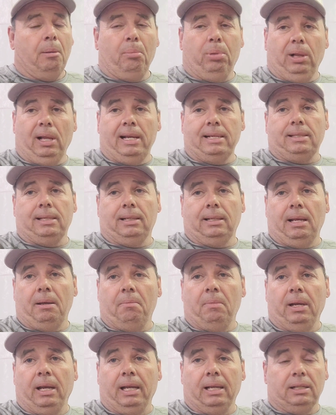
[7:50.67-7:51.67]
plastic they
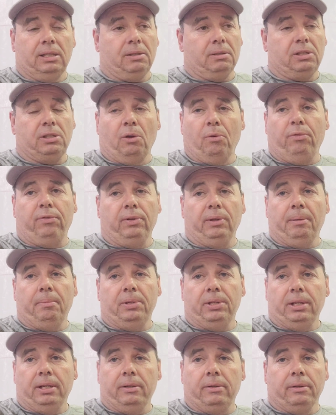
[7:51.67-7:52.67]
make is so
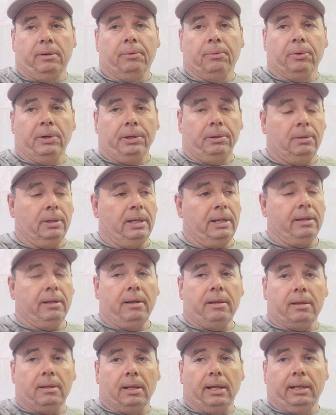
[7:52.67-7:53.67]
flimsy it's unreal. It ain't
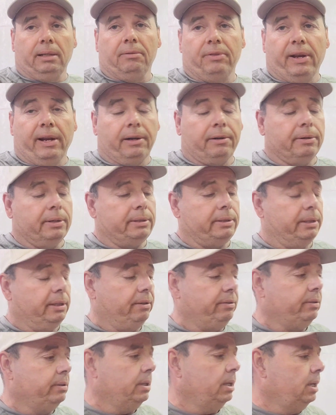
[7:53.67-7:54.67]
nothing like the factory
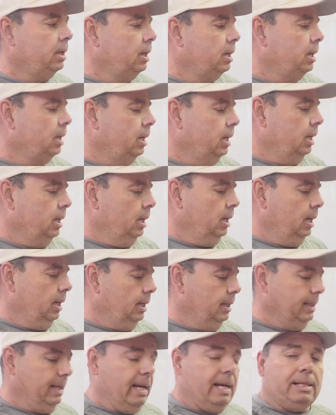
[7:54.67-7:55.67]
stuff.
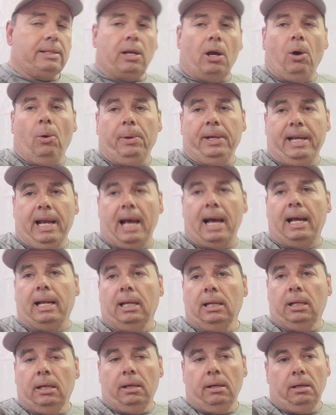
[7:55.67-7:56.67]
Yeah, it's all we got
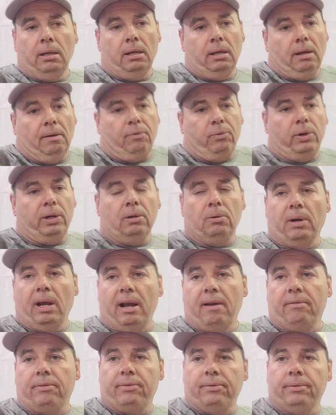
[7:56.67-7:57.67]
if we don't
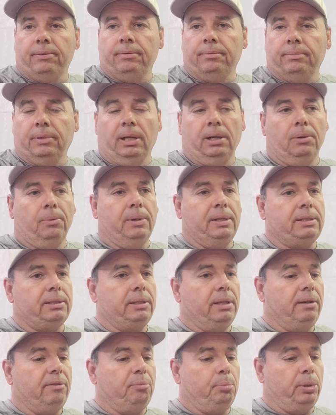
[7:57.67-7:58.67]
have NOS
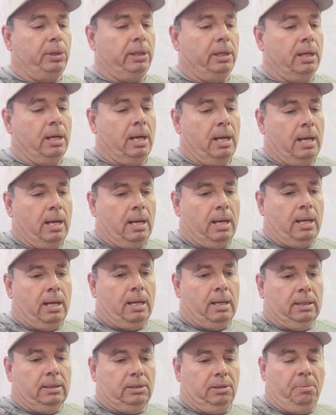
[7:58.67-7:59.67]
stuff, but
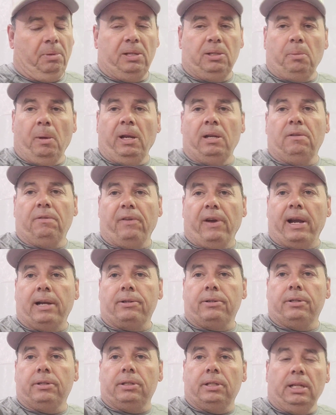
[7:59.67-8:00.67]
some of these
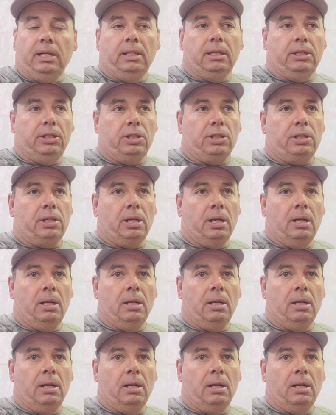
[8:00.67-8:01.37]
manufacturers need to just